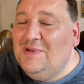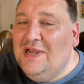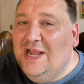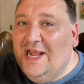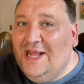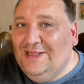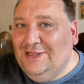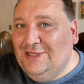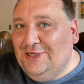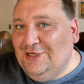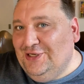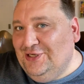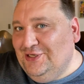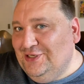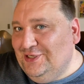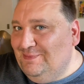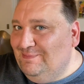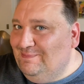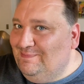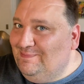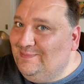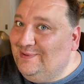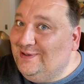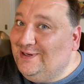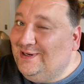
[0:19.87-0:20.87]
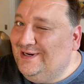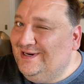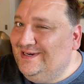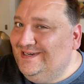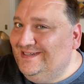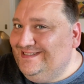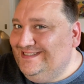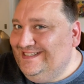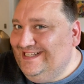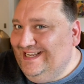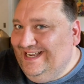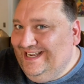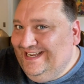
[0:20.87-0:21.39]
And they're good
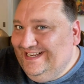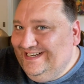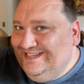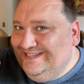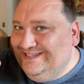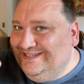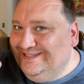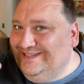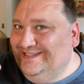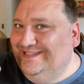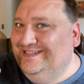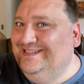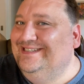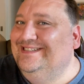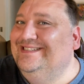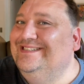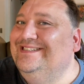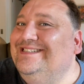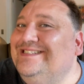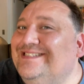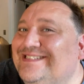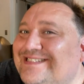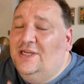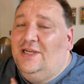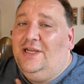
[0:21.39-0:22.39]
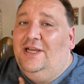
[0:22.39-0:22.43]
bartenders.